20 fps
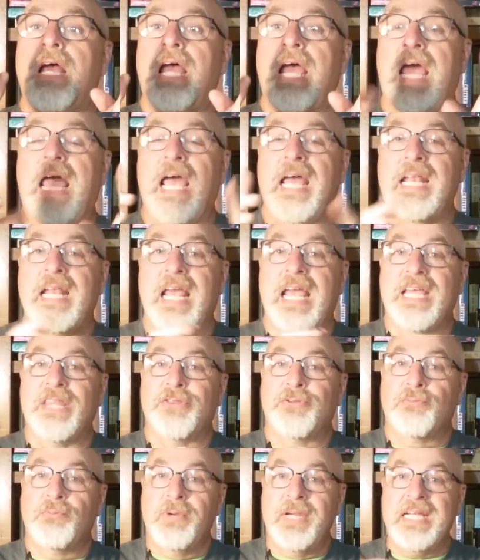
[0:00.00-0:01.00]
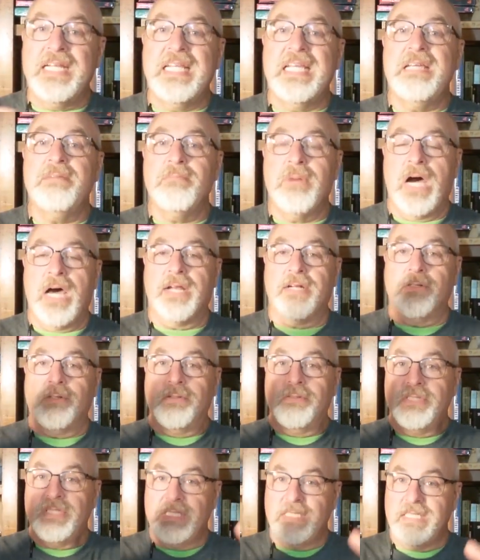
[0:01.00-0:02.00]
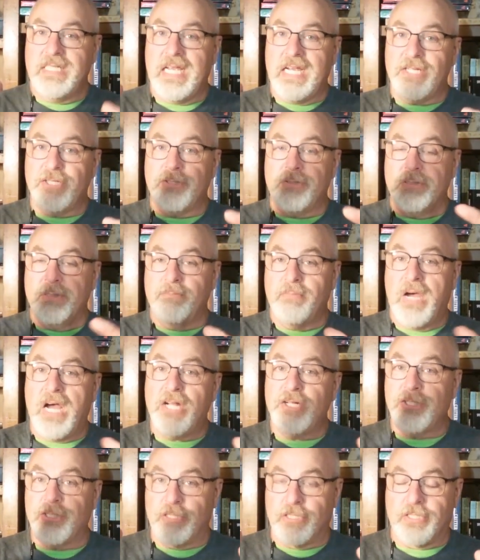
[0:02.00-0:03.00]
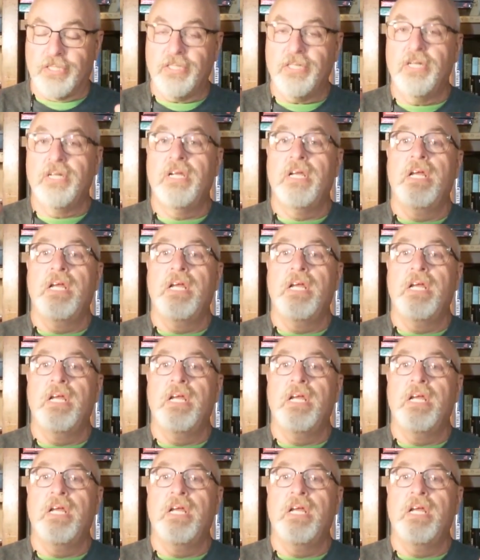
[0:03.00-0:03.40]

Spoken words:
had a 3D model, sectional and modular,